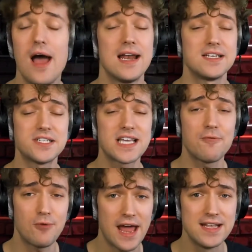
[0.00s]
Let's just
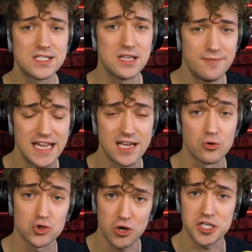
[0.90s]
get right into the video.
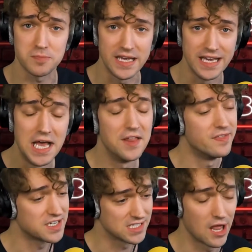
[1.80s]
Trust me,
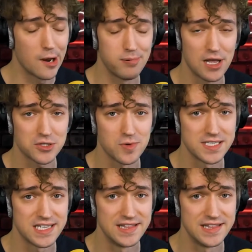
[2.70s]
there's a lot of plot twists in